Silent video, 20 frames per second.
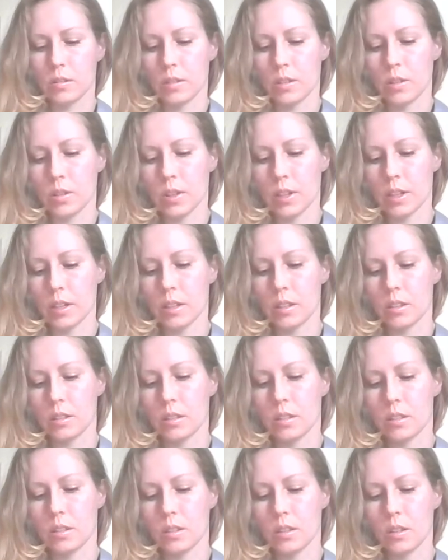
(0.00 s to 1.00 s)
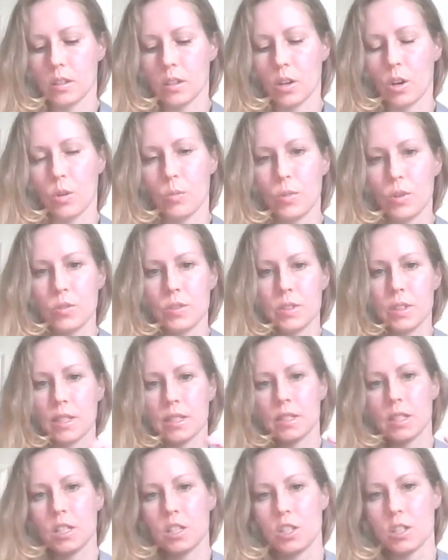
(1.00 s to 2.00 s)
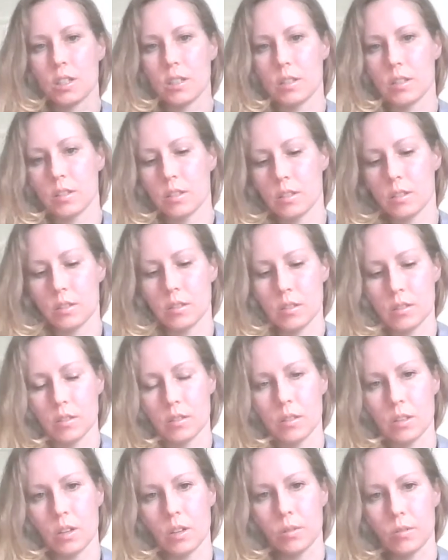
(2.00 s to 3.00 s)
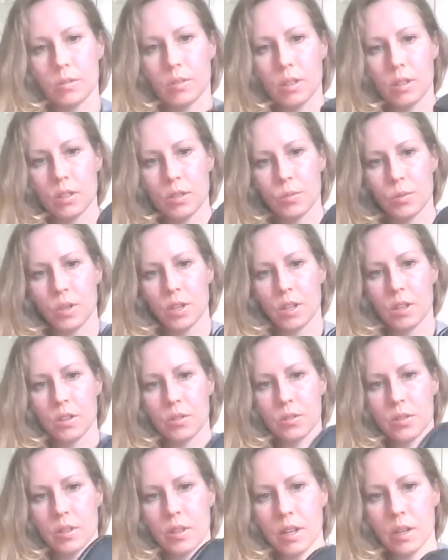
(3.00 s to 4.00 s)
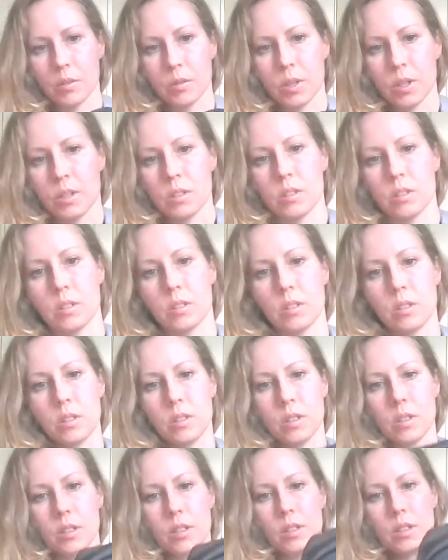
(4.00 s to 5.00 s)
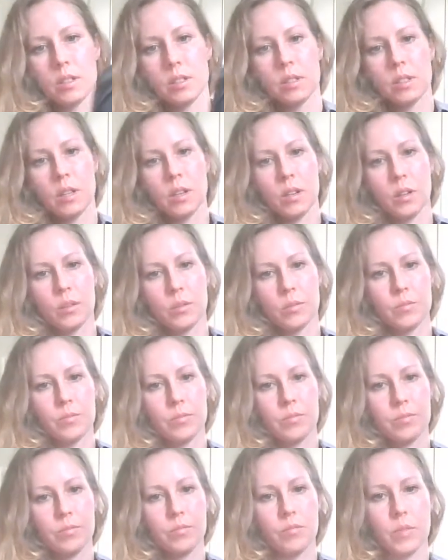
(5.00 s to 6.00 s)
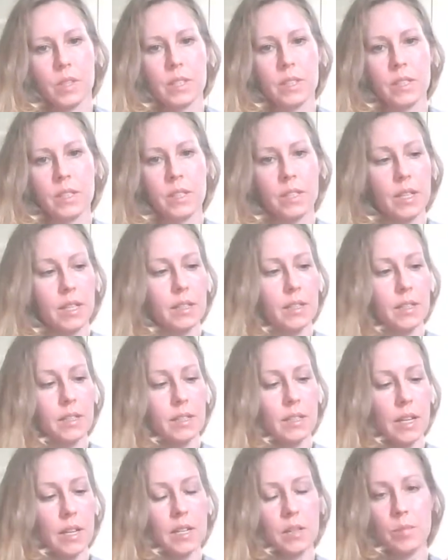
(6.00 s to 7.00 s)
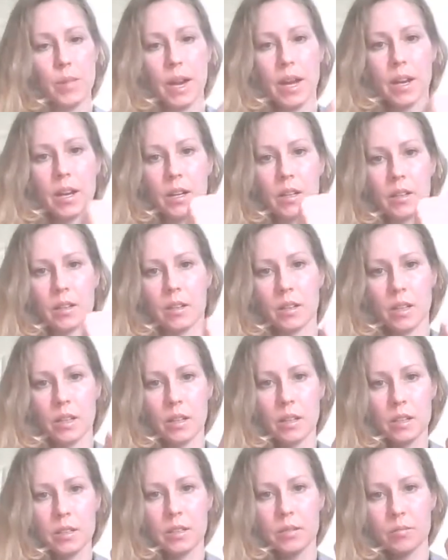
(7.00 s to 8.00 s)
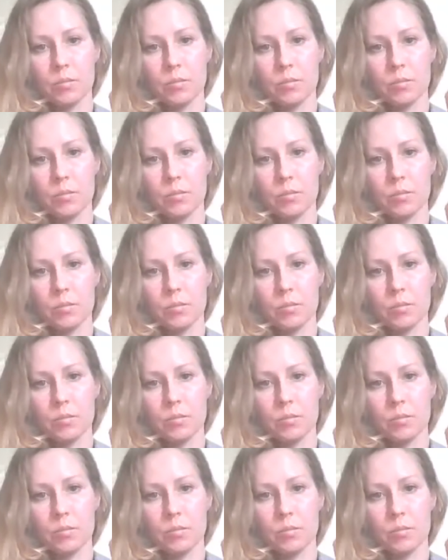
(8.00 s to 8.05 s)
okay, almost 6 inches. So I was pretty close on that one. So this is a decent sized bag. It is